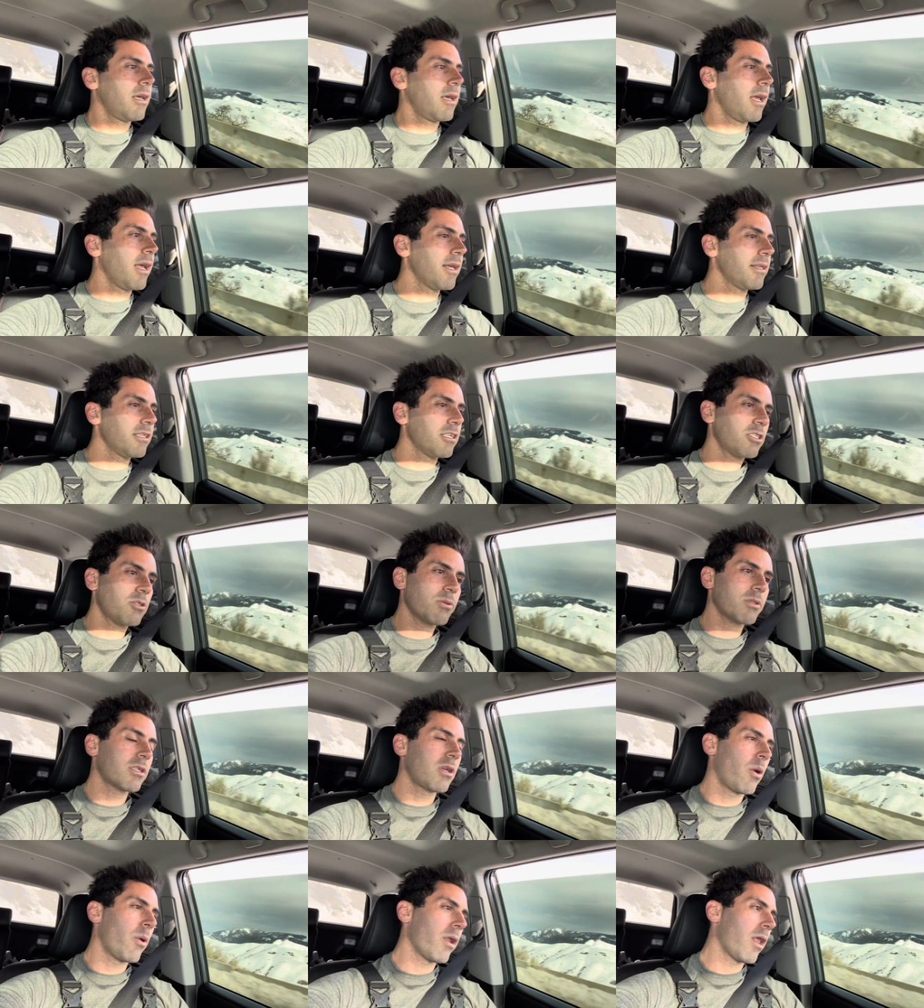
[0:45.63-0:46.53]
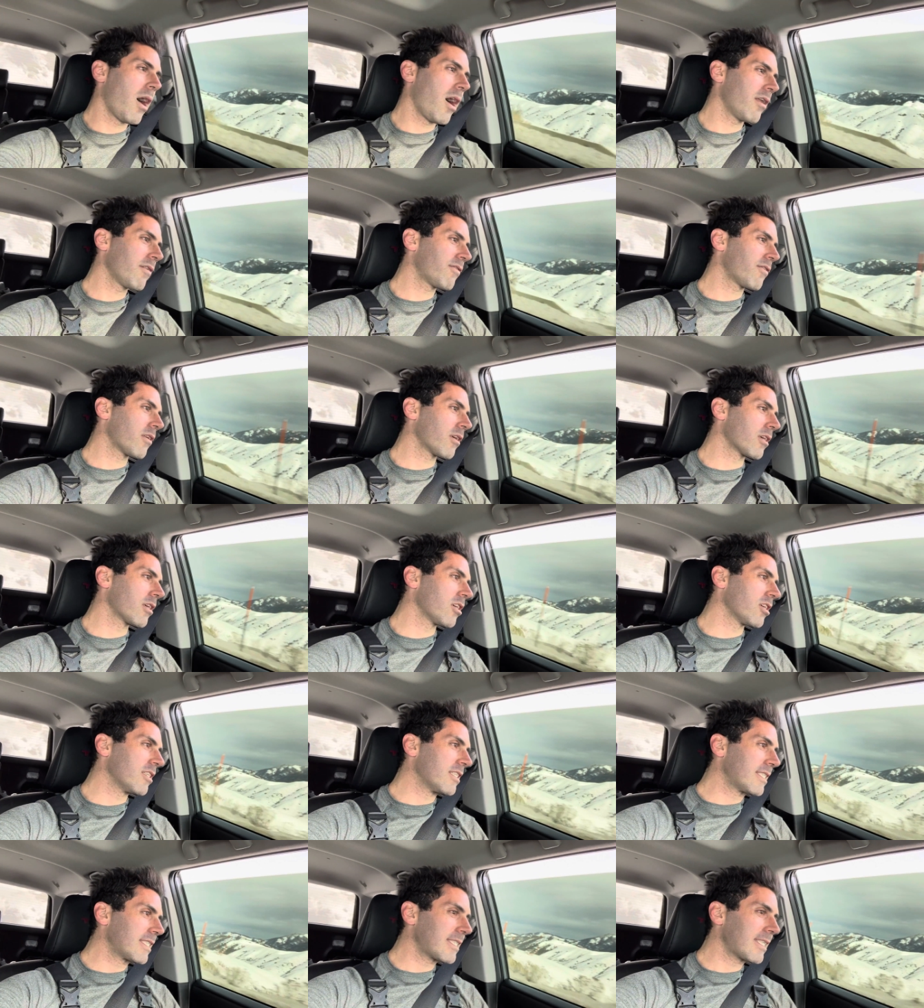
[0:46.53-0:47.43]
And this was going on for a
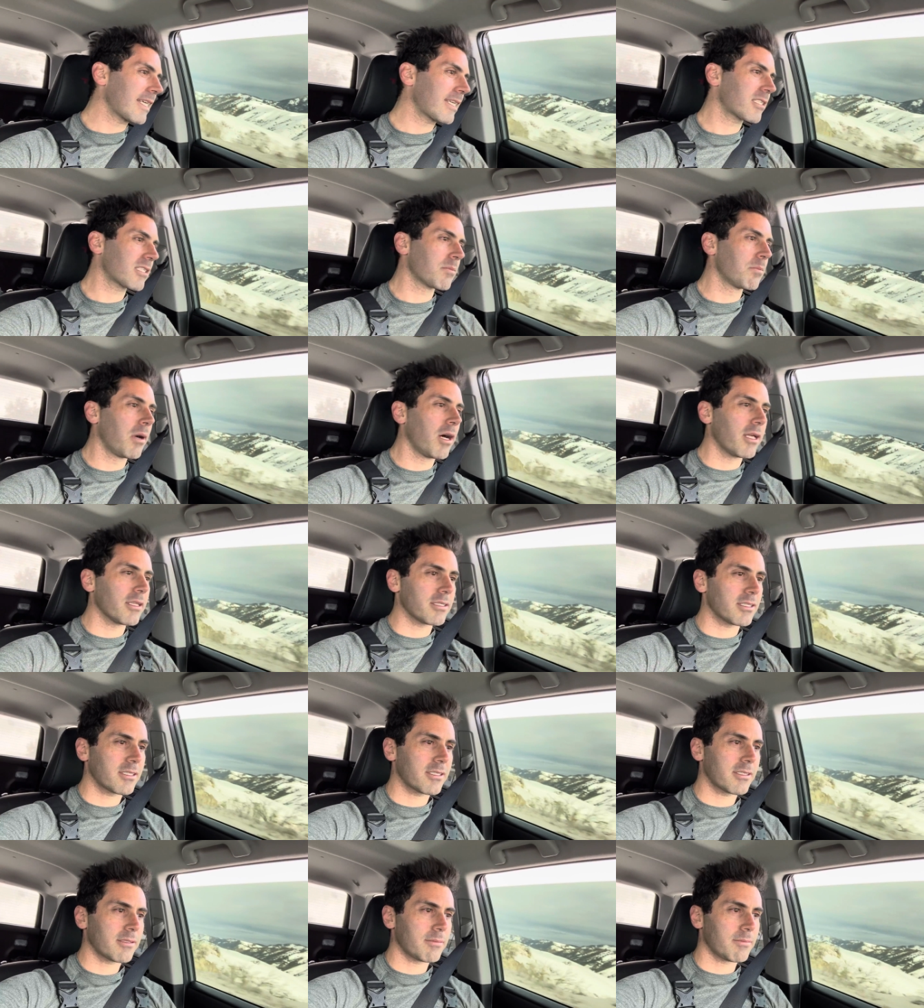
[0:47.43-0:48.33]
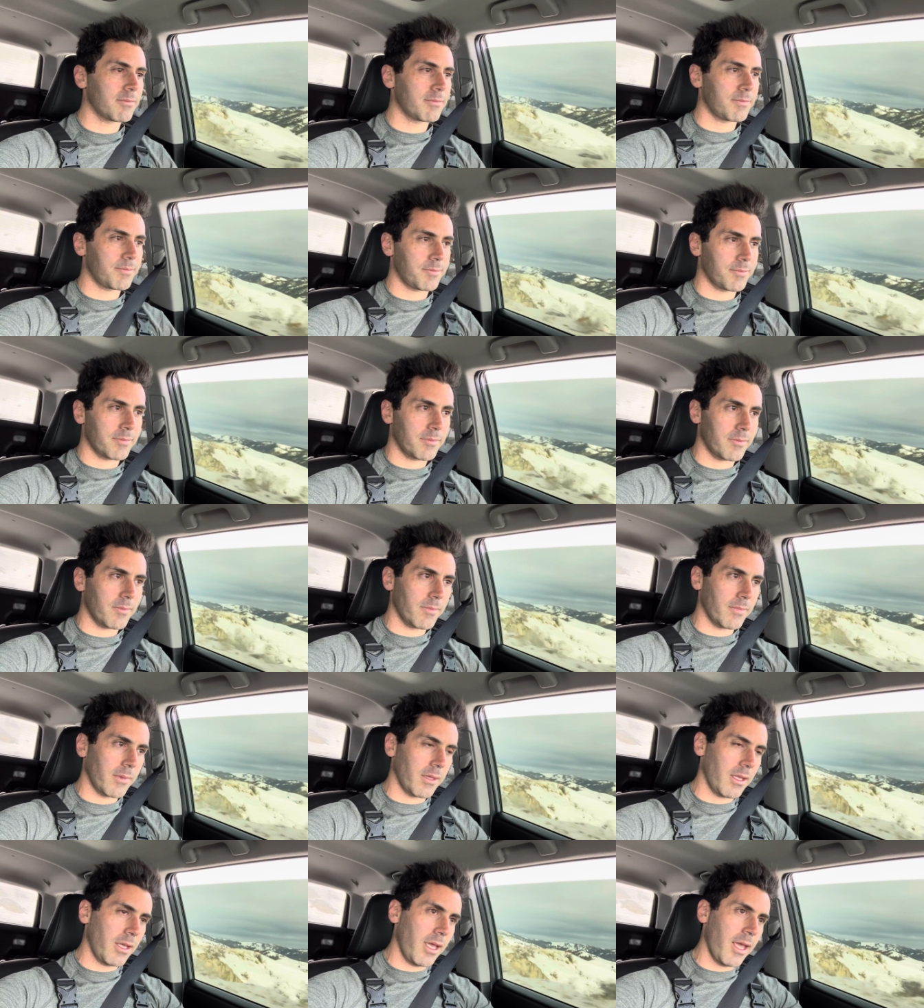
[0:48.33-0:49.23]
good six months.
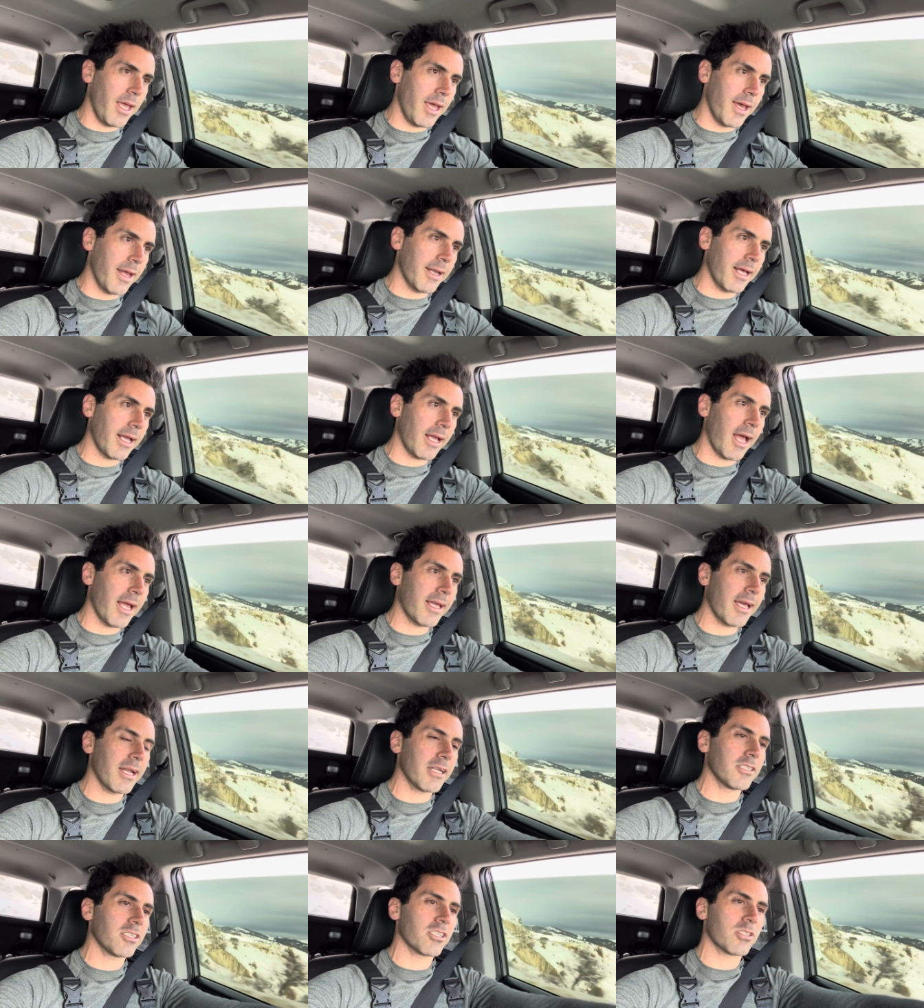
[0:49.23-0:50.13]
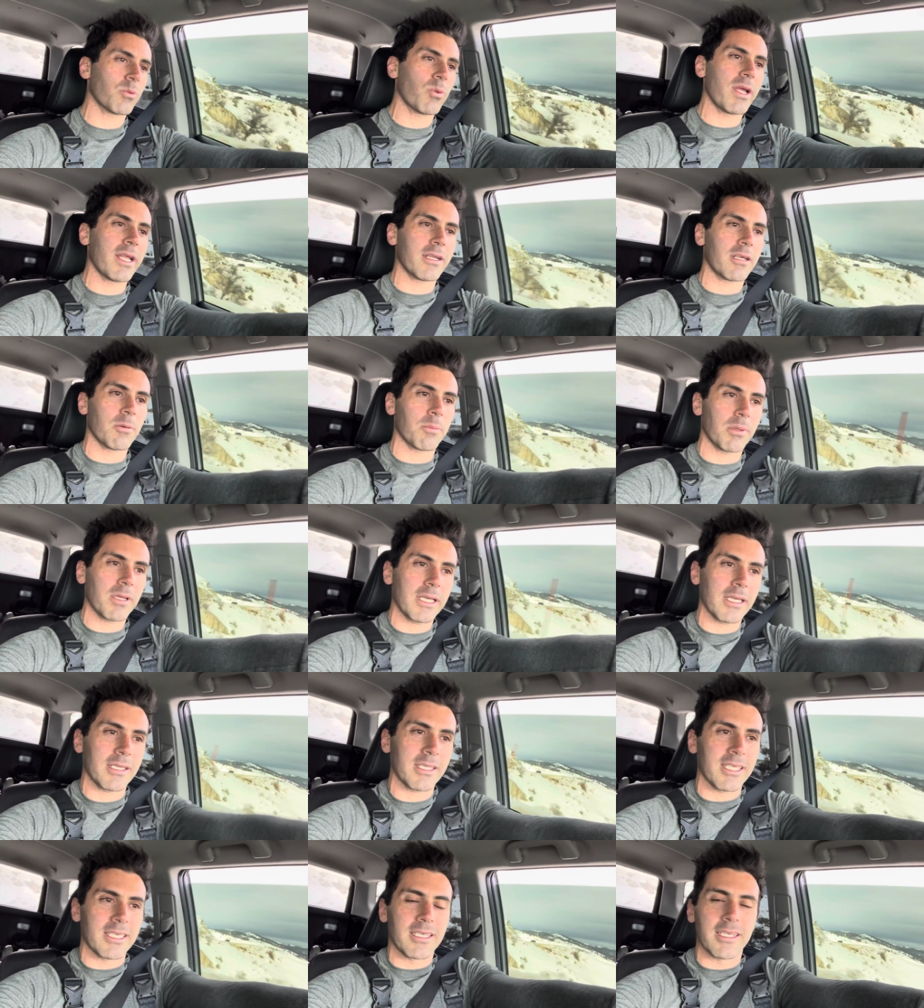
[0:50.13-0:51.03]
And I, I kind of just went
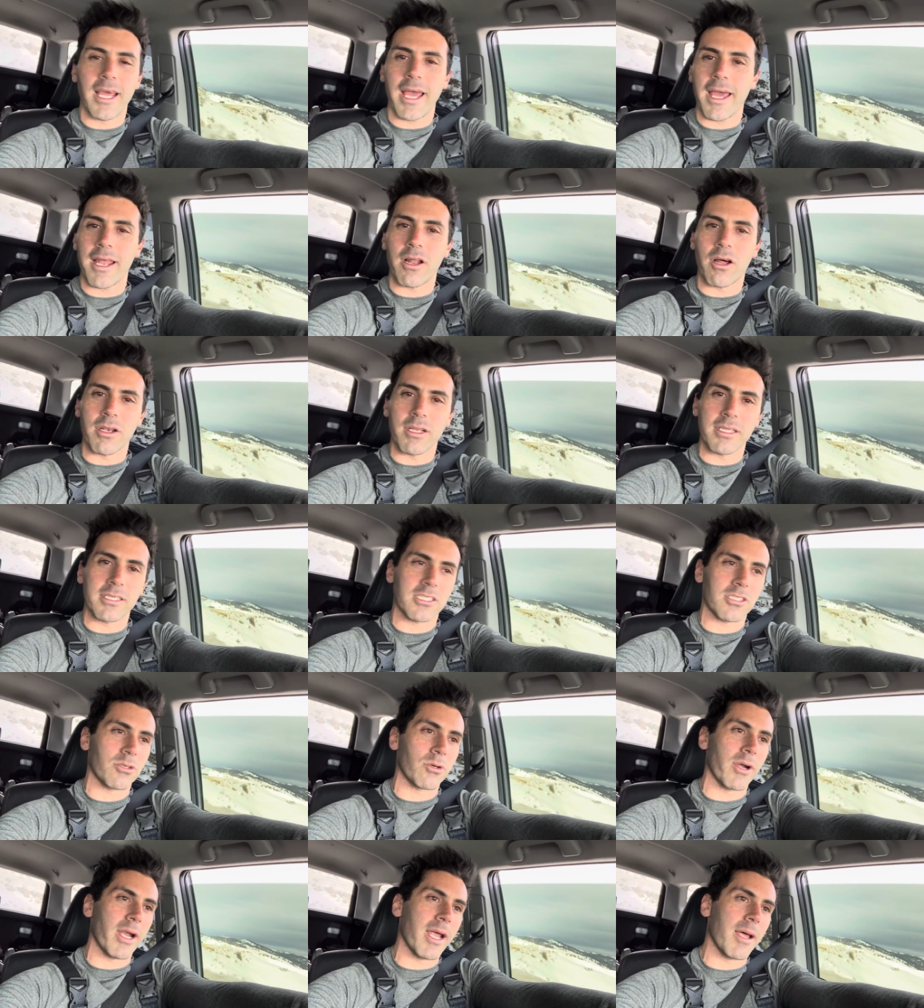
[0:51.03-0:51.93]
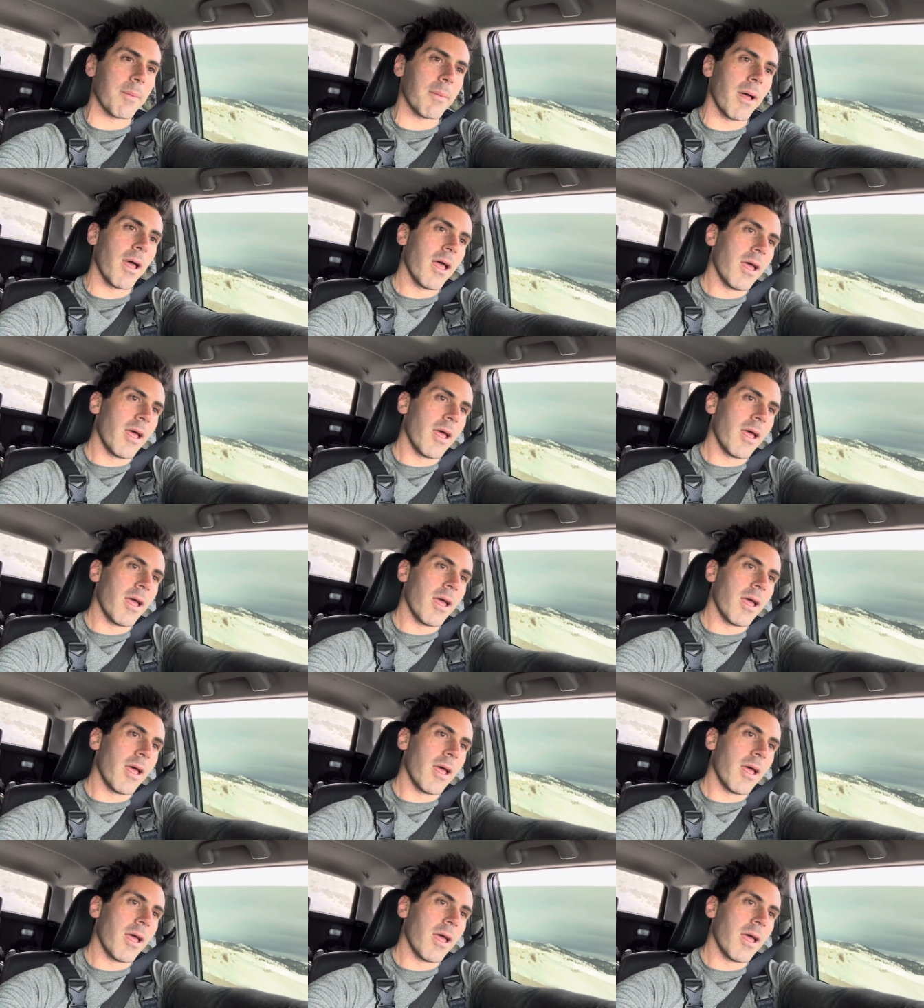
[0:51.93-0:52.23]
completely dead on Instagram.